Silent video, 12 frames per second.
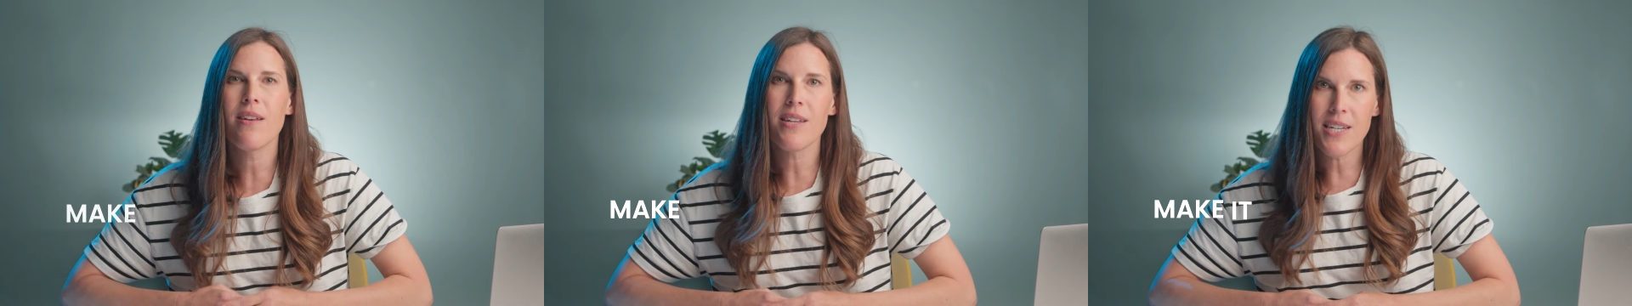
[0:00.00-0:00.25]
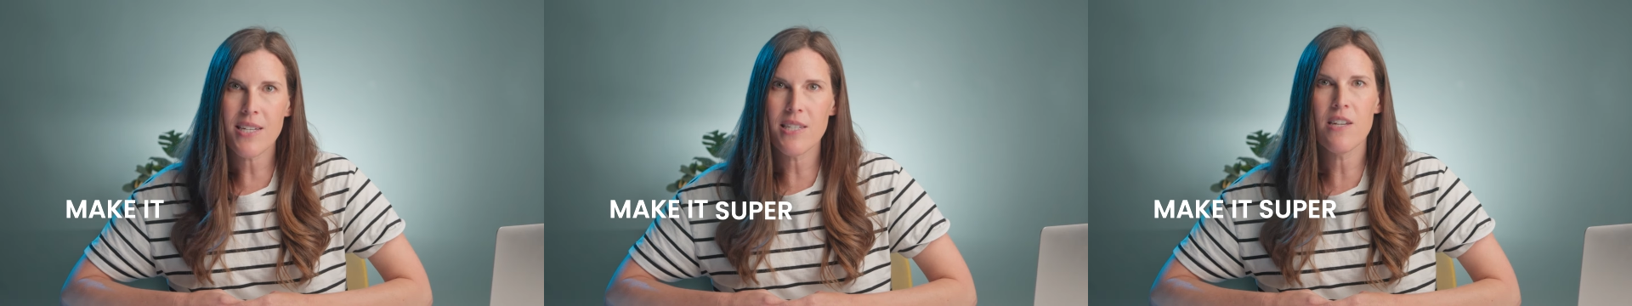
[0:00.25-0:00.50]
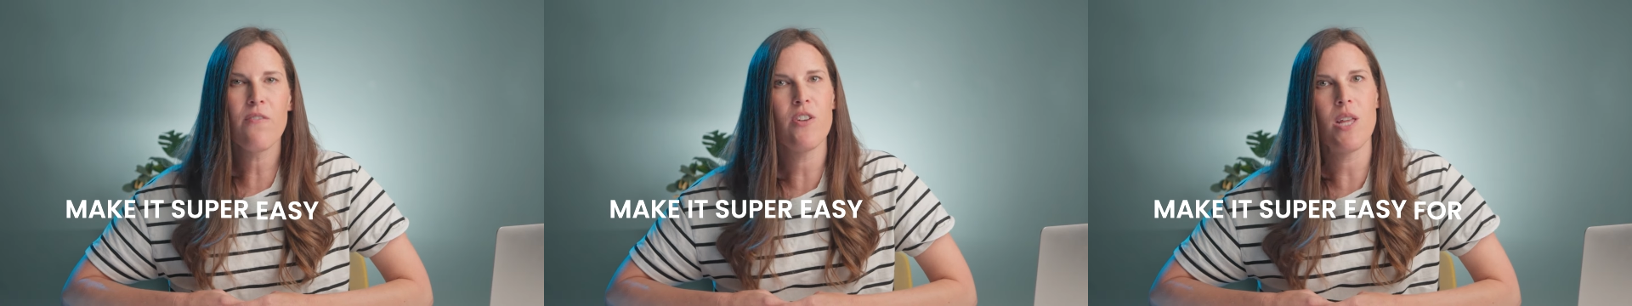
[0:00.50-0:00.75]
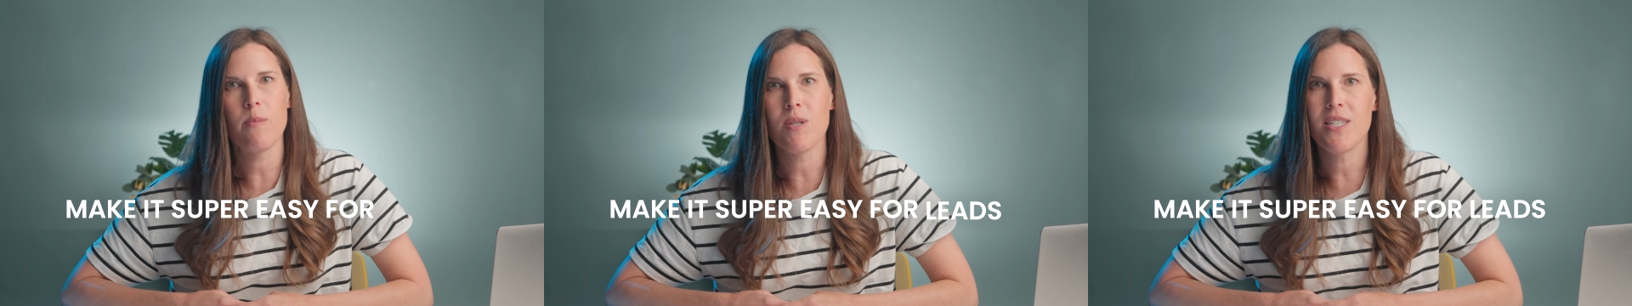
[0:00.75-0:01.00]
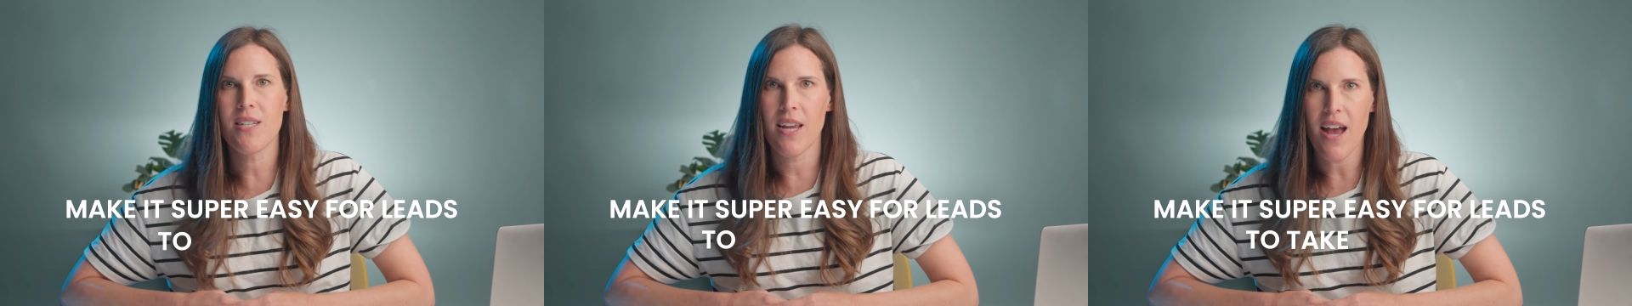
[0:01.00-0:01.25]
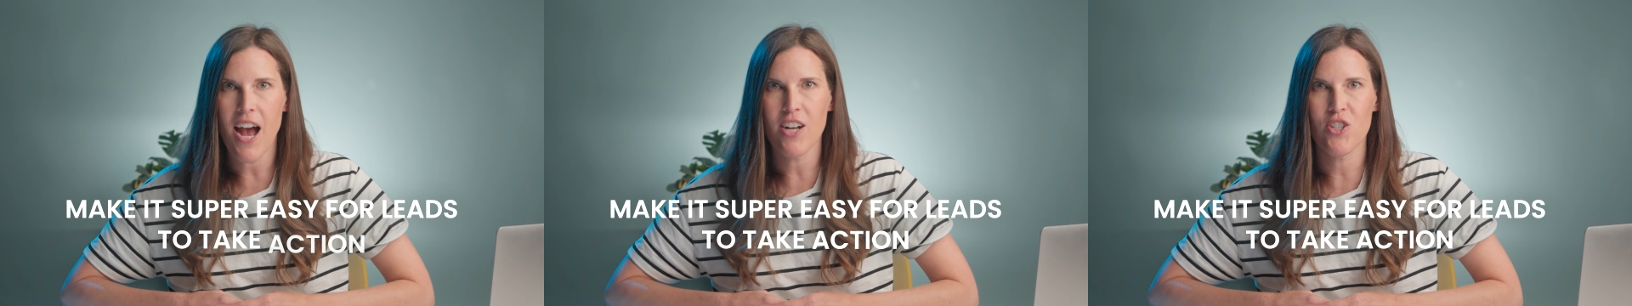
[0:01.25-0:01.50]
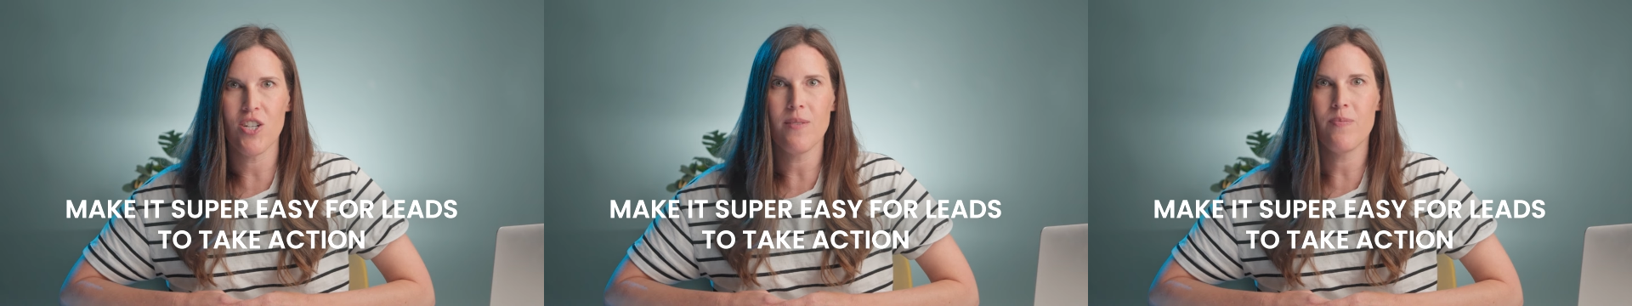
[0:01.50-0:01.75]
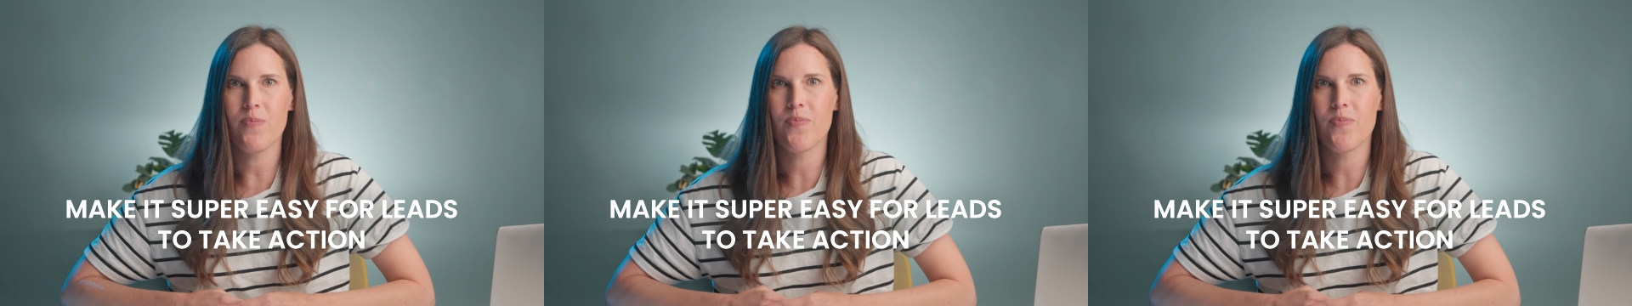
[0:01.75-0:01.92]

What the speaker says: it easy for them to take action.